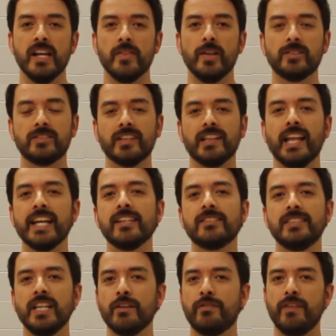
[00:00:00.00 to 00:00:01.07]
This is a
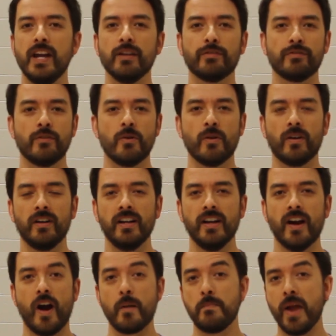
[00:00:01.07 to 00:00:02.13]
legacy of faith for
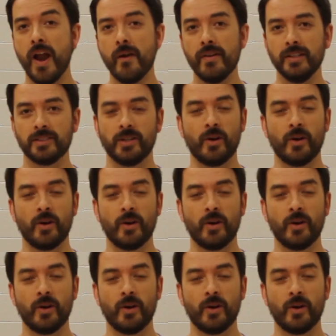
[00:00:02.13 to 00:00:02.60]
our parents